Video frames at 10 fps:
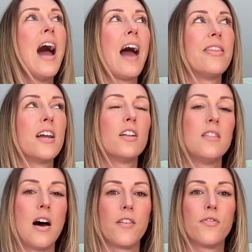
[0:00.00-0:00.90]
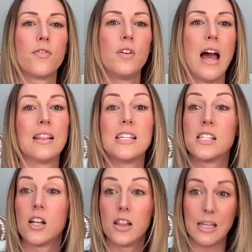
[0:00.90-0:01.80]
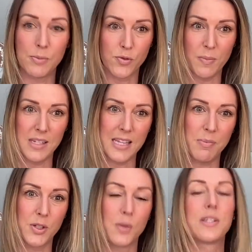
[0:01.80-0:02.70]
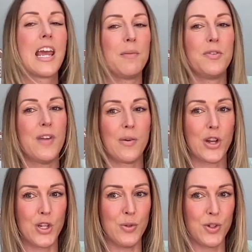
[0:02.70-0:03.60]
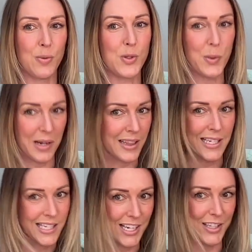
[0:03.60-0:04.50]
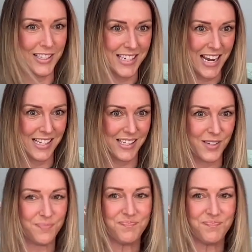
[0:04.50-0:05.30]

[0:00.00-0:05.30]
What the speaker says: I think a lot of at least clips from these episodes can be found on YouTube, so you can at least get a little taste.